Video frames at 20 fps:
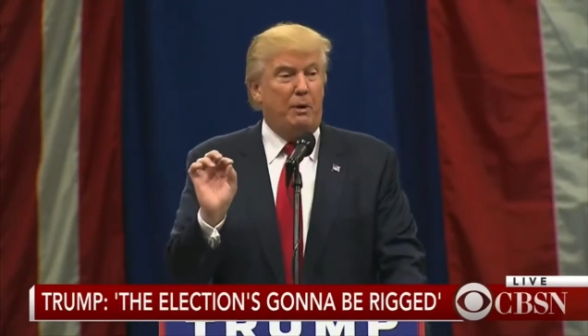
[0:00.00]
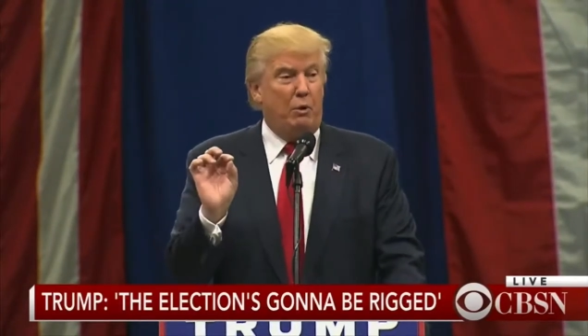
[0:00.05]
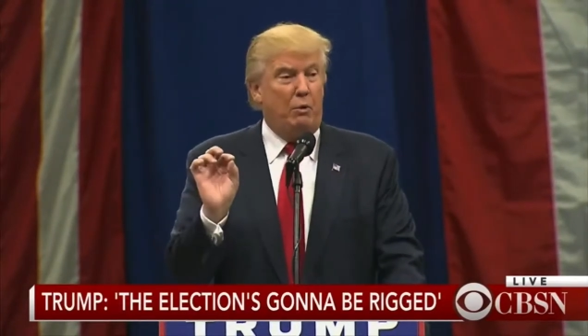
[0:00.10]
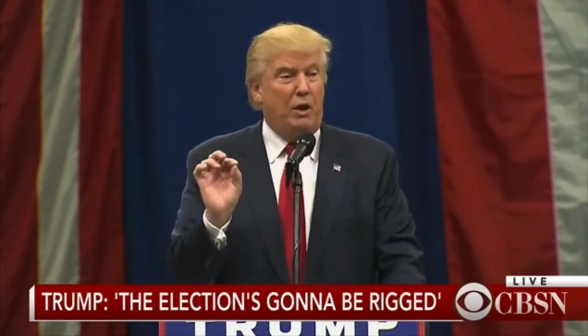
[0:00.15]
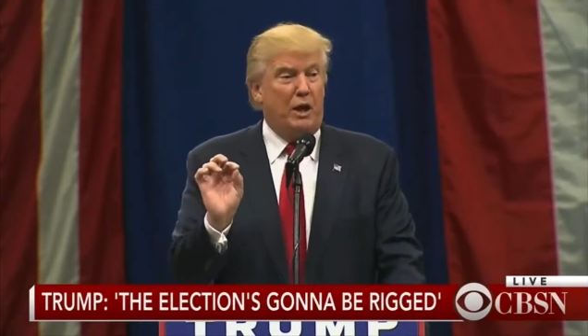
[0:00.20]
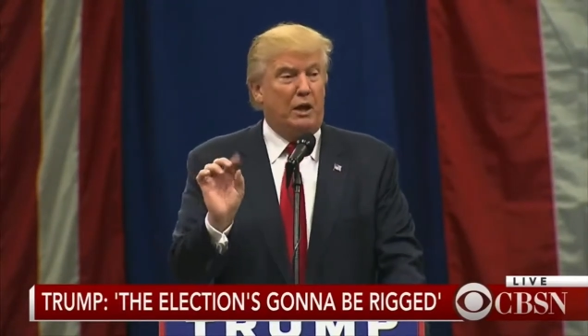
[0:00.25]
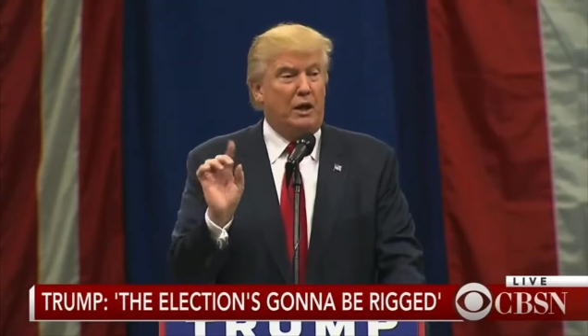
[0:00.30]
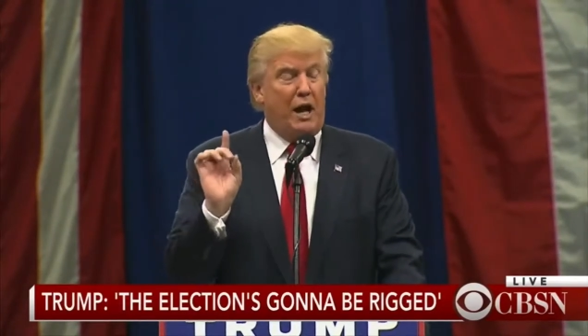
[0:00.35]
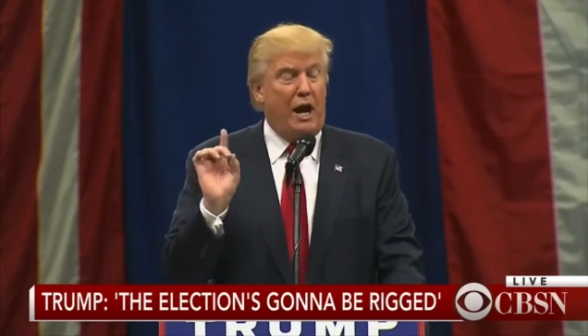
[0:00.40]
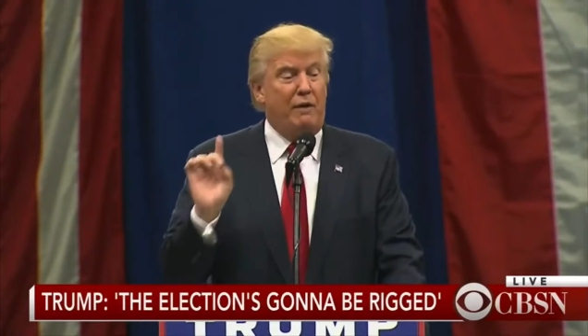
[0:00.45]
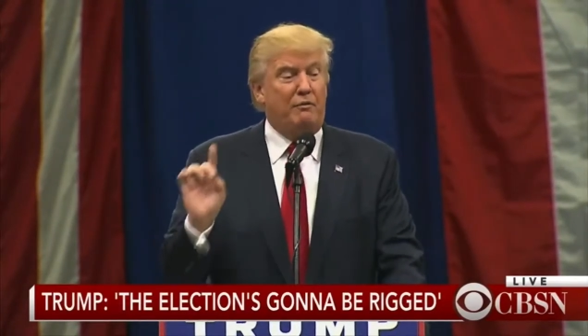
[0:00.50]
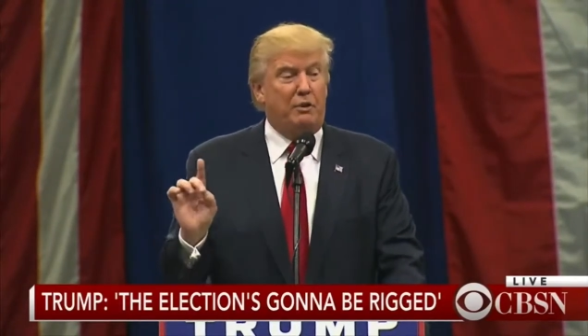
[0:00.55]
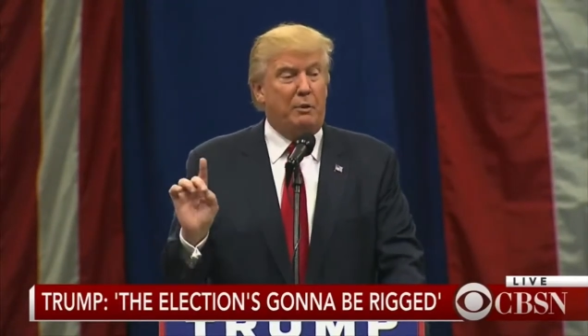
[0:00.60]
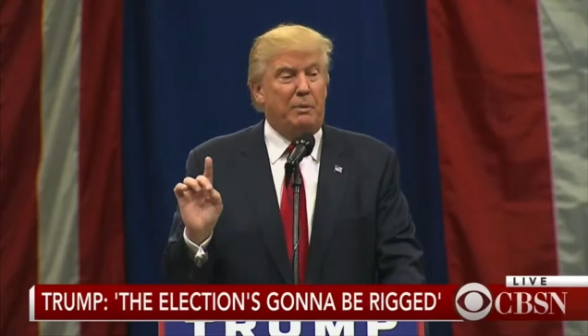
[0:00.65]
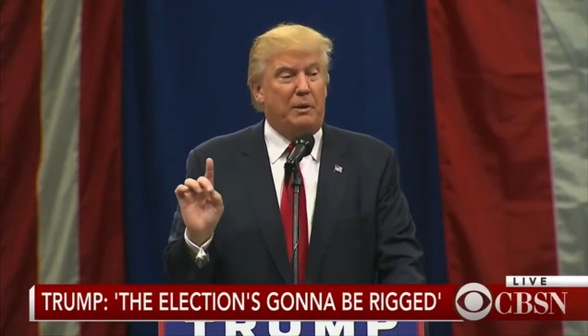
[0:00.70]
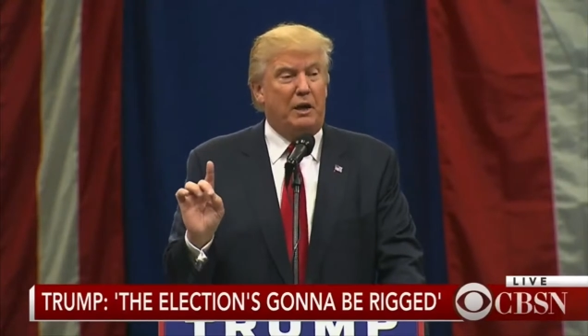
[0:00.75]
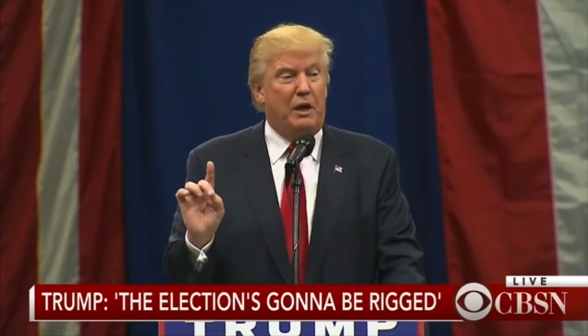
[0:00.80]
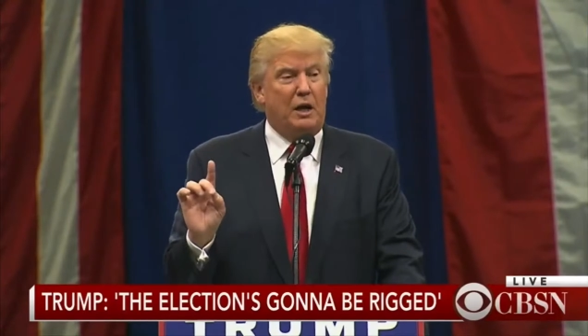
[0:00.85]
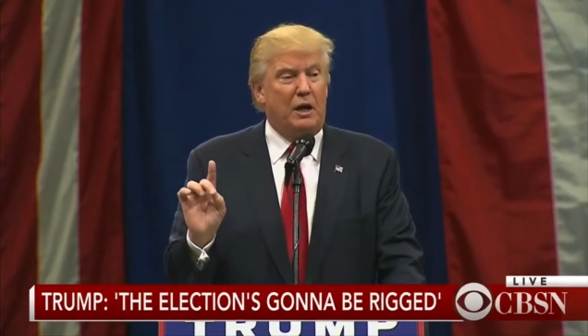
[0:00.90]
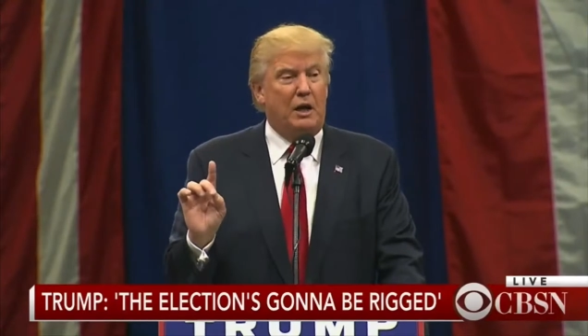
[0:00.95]
to be rigged. I have
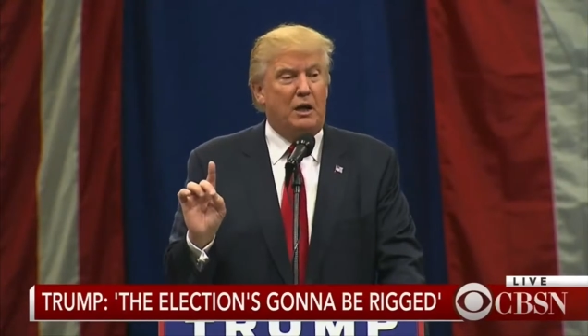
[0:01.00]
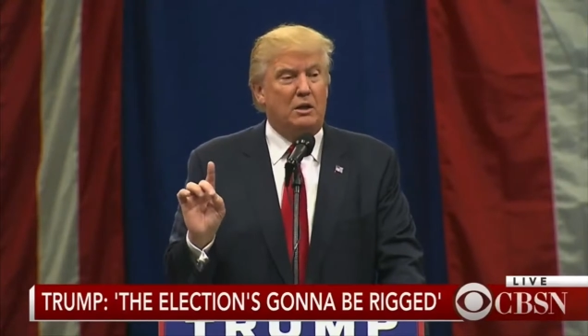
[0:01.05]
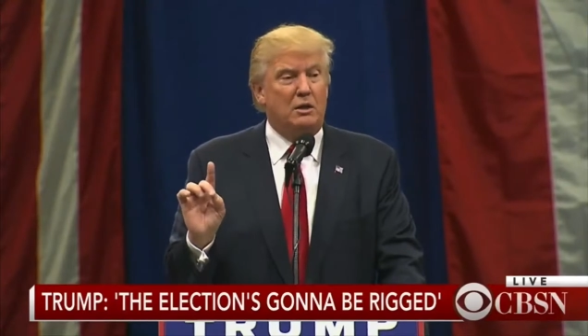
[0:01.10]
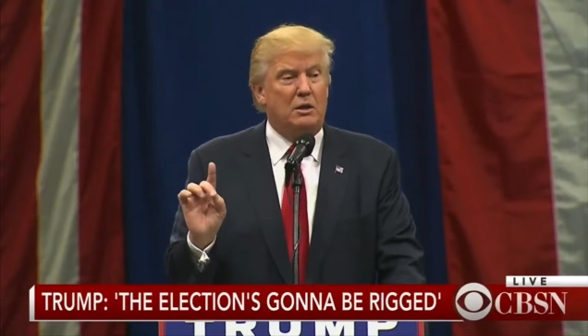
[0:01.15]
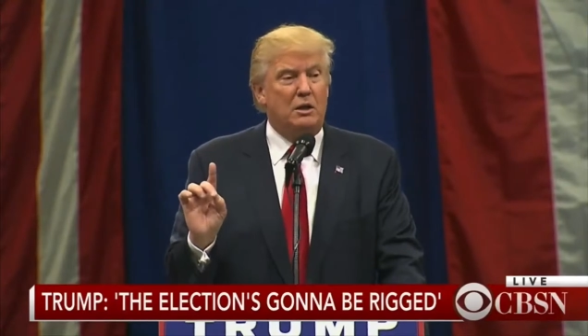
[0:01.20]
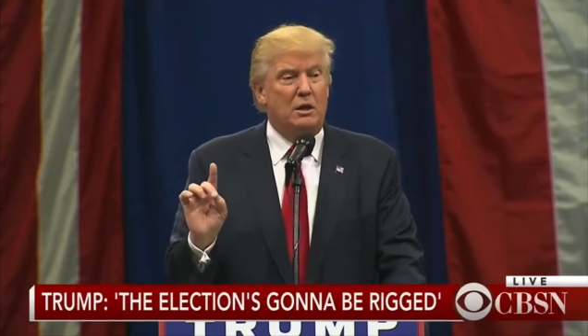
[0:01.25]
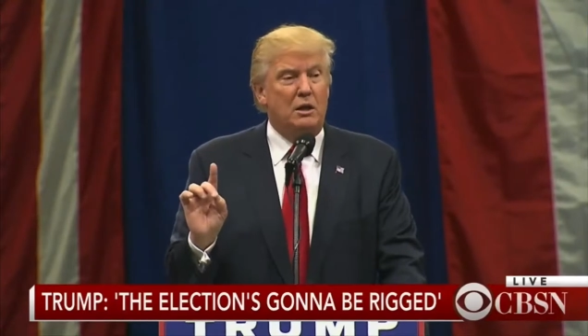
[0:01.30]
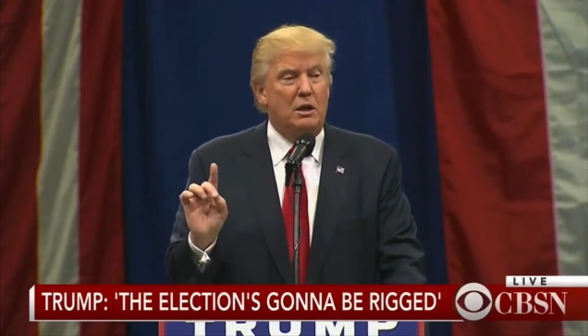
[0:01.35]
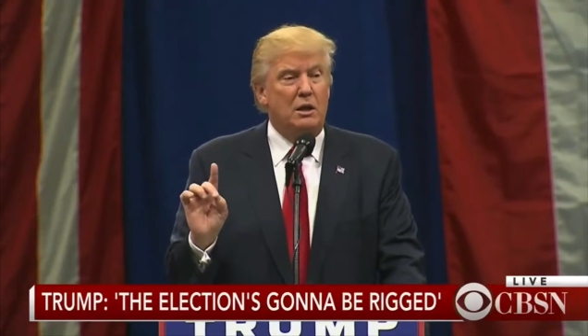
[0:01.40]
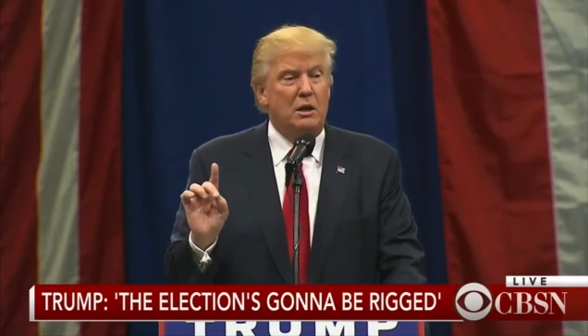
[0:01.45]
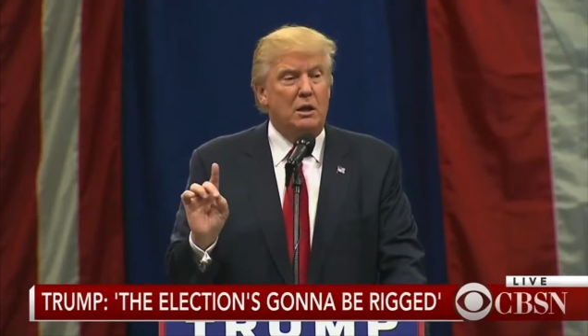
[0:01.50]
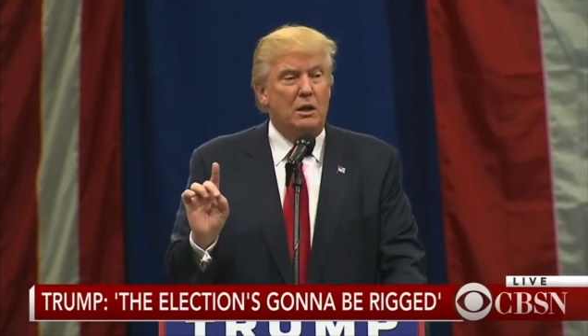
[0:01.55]
to be honest.